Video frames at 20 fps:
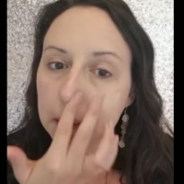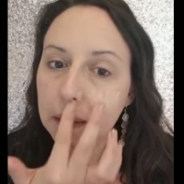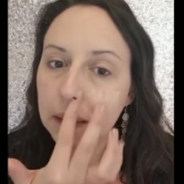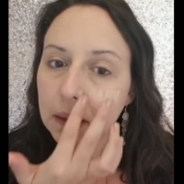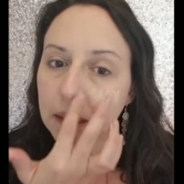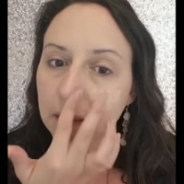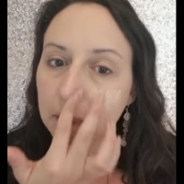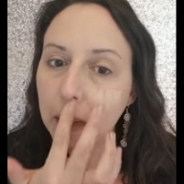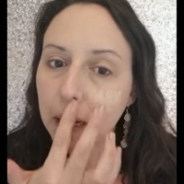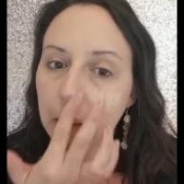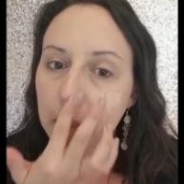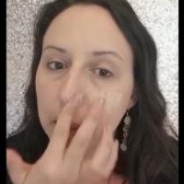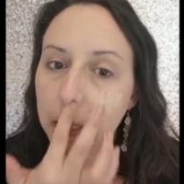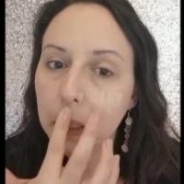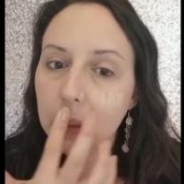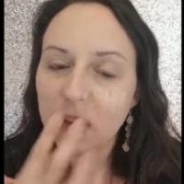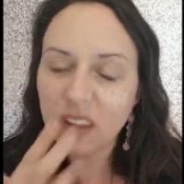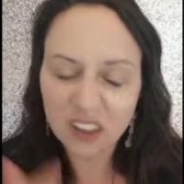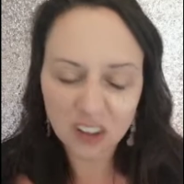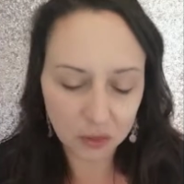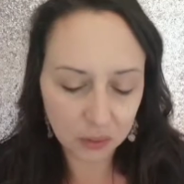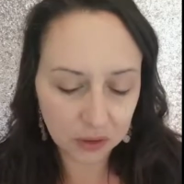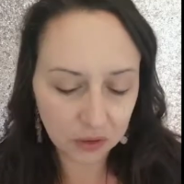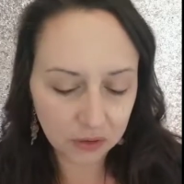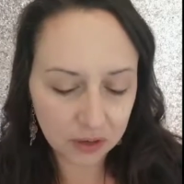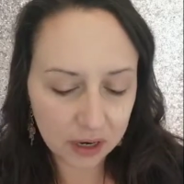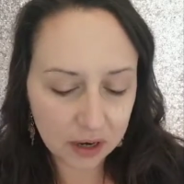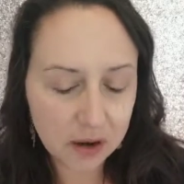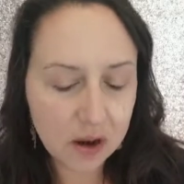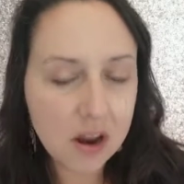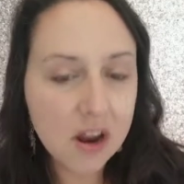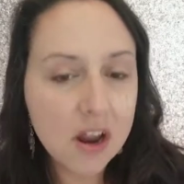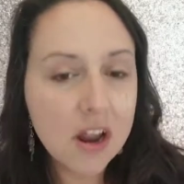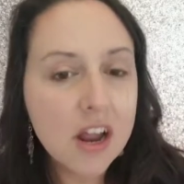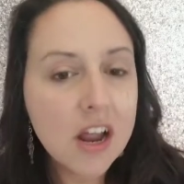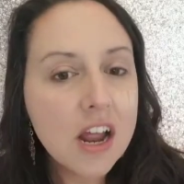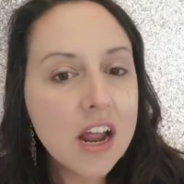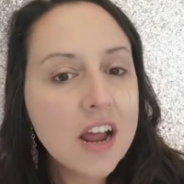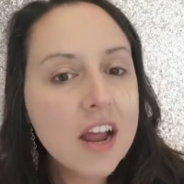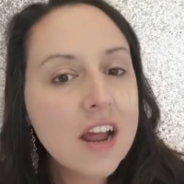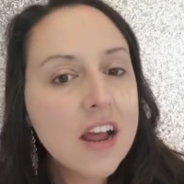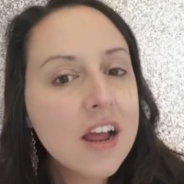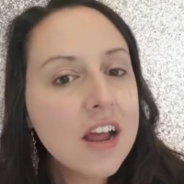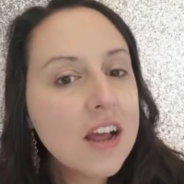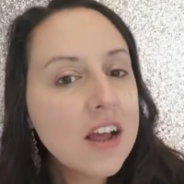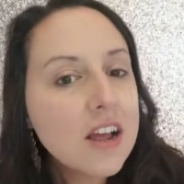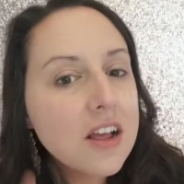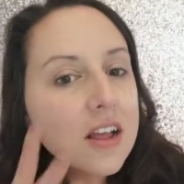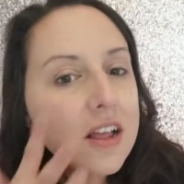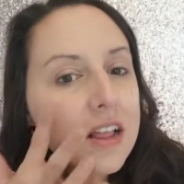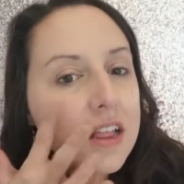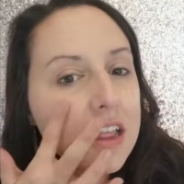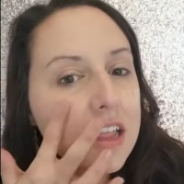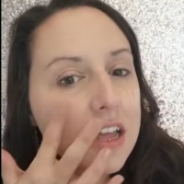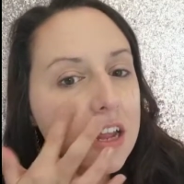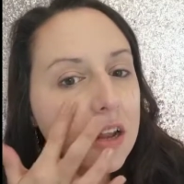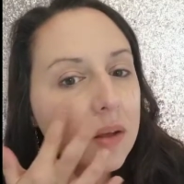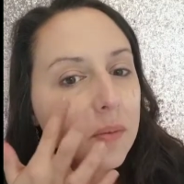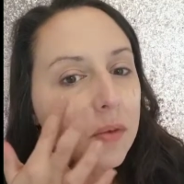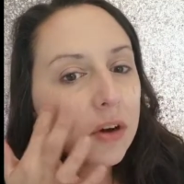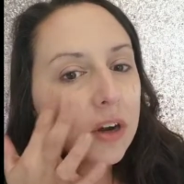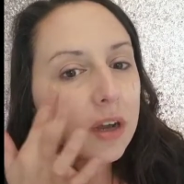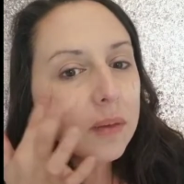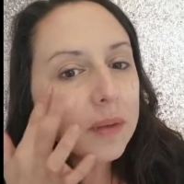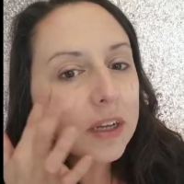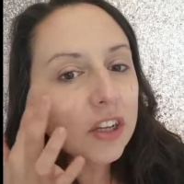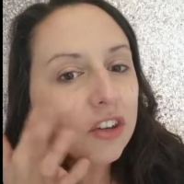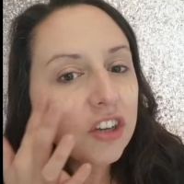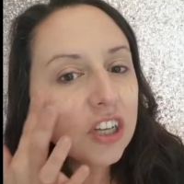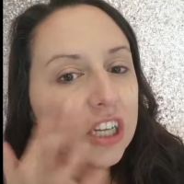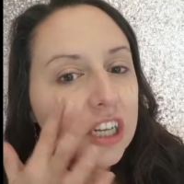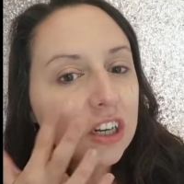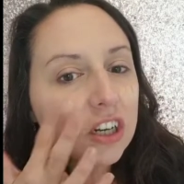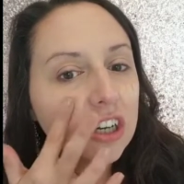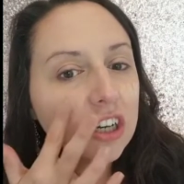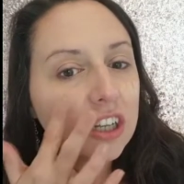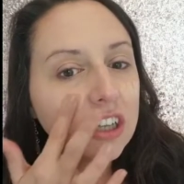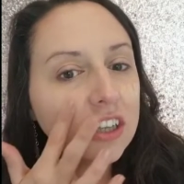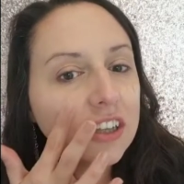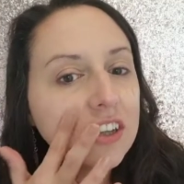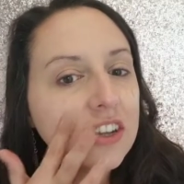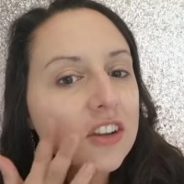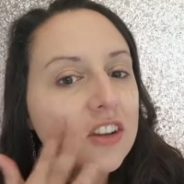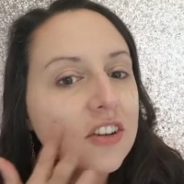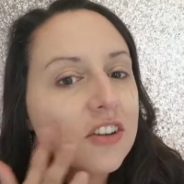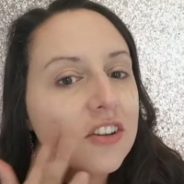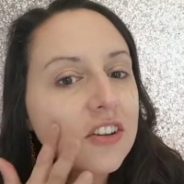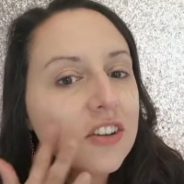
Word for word: I was like spot on my nose, that's why it's red. A little more on my cheekers.